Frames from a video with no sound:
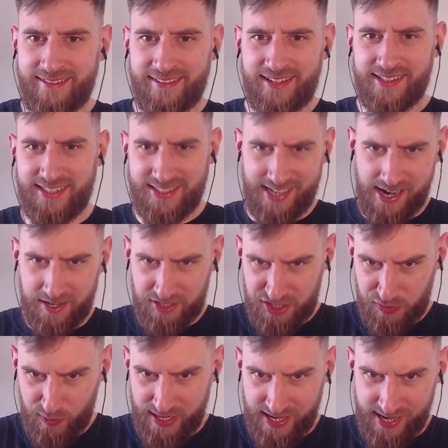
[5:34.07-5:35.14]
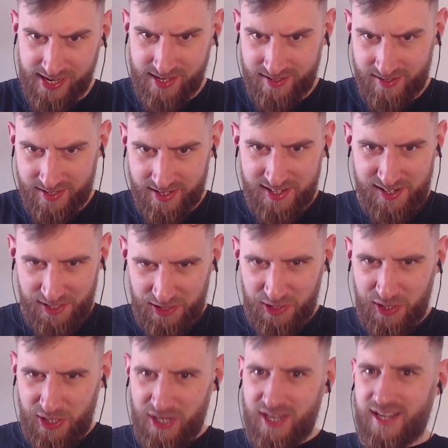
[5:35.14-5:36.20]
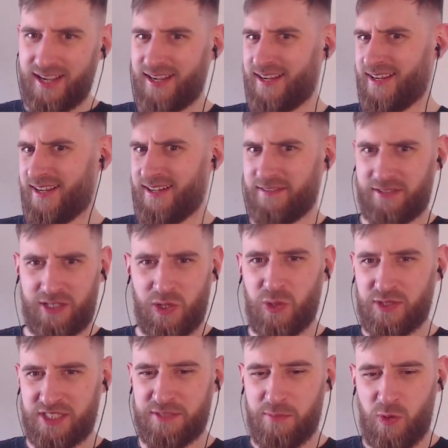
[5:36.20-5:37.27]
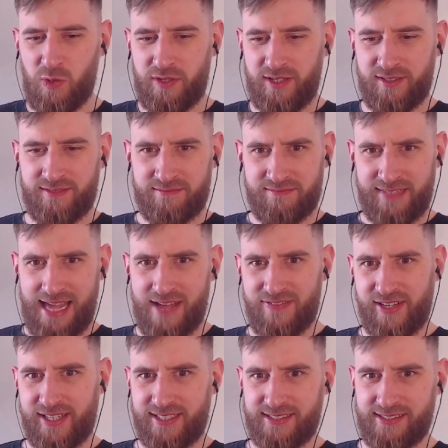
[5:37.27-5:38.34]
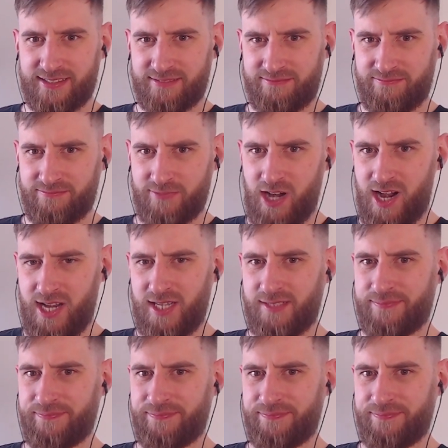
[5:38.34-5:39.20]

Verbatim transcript: Because he's saying a sweetie uh. causes more than cavities. All right.